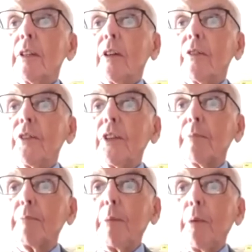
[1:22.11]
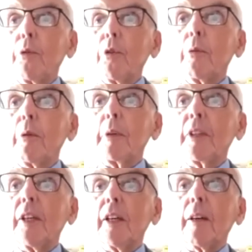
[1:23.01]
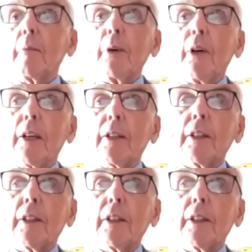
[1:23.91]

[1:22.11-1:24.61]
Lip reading: of these people who would be taking part,